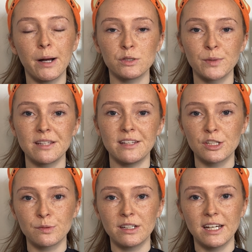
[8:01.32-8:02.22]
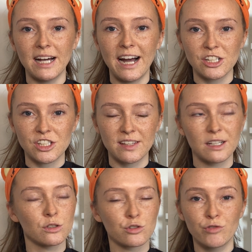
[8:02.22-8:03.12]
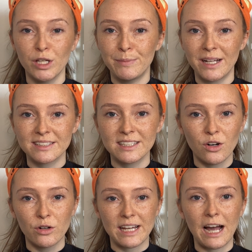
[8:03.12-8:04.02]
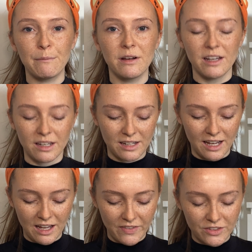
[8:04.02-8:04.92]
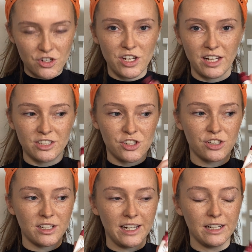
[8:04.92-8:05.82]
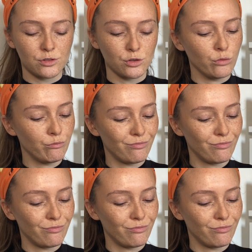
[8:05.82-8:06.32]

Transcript: I was wearing this one and I actually think it looked really pretty on camera and I think the shade is just great, so